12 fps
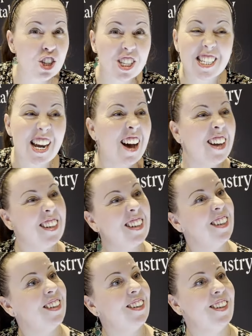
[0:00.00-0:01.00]
you start,
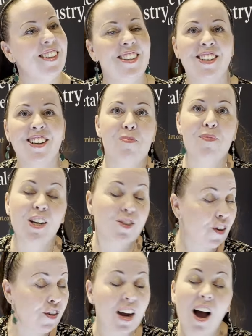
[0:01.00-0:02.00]
it's
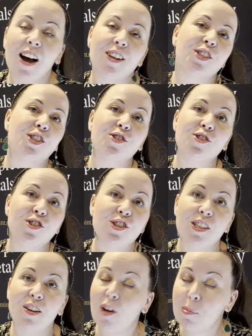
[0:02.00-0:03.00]
very hard to
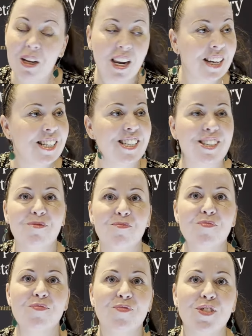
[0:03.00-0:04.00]
give up collecting.
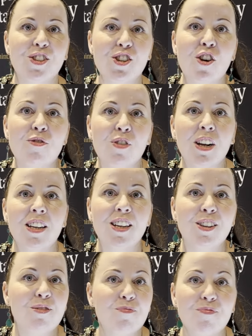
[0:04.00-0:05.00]
You don't
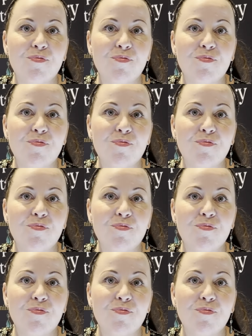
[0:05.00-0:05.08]
really...